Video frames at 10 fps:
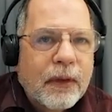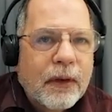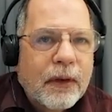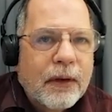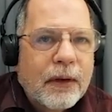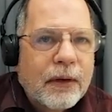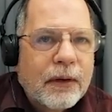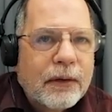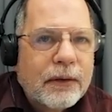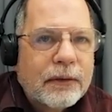
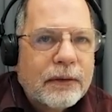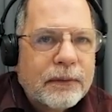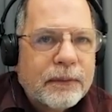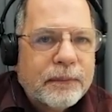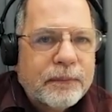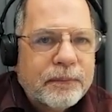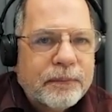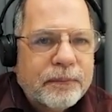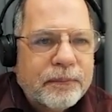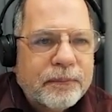
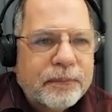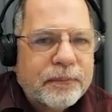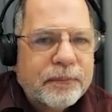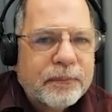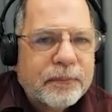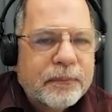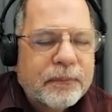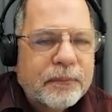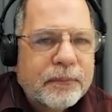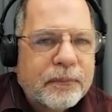
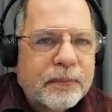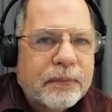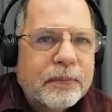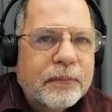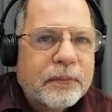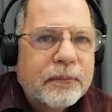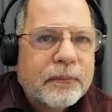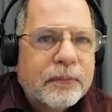The person shown says nothing.